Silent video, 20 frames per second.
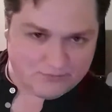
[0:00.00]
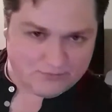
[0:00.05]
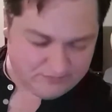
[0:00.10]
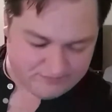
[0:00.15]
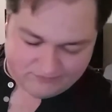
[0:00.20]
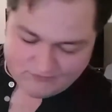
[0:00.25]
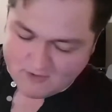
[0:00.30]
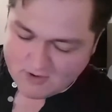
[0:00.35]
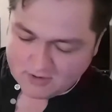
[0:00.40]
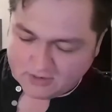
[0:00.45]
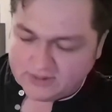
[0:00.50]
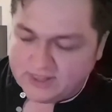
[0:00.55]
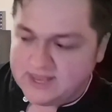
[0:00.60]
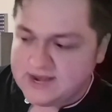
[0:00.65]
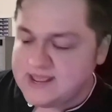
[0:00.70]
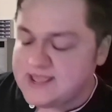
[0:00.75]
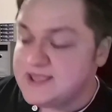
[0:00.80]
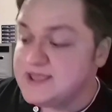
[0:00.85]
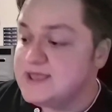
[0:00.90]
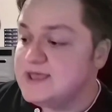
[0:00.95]
Frog
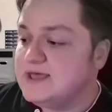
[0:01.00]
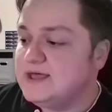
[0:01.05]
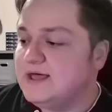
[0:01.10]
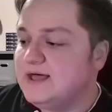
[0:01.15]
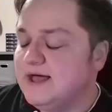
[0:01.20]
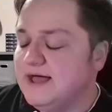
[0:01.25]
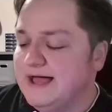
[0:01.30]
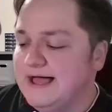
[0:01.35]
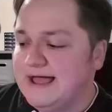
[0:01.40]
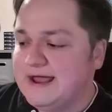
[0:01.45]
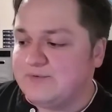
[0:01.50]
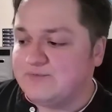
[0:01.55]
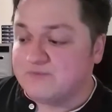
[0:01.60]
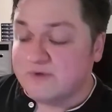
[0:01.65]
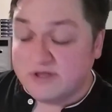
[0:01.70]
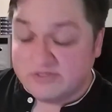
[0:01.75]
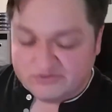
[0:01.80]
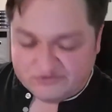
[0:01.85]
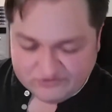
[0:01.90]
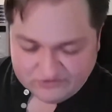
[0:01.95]
Lady,
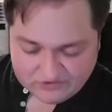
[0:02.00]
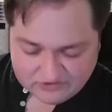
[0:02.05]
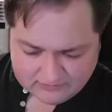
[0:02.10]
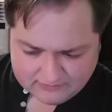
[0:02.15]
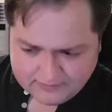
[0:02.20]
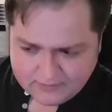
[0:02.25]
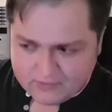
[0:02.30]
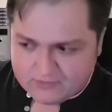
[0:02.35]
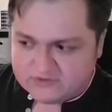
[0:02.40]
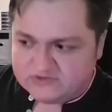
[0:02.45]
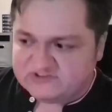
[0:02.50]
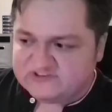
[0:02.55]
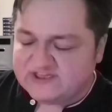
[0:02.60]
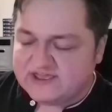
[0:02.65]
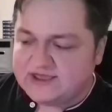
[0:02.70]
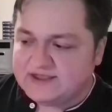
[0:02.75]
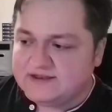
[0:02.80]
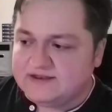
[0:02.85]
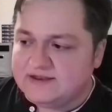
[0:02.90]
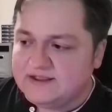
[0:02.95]
and runs into
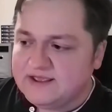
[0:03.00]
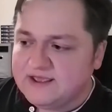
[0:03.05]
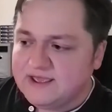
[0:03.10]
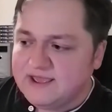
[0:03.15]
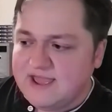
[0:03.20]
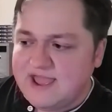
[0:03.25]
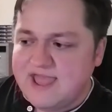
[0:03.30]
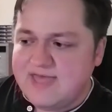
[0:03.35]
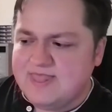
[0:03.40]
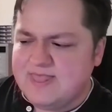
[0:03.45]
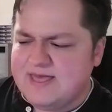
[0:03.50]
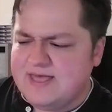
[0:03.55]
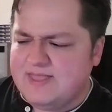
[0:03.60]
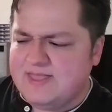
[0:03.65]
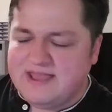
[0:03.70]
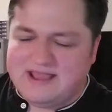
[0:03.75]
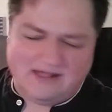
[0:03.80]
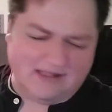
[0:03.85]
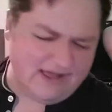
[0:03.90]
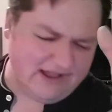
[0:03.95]
Bo-Katan. And
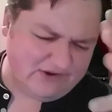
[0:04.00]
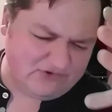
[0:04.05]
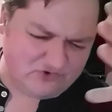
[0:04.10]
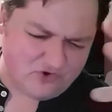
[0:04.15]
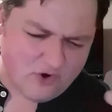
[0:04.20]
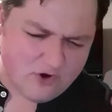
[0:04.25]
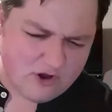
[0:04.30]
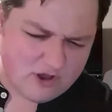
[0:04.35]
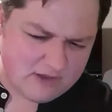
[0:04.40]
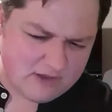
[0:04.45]
then they like talk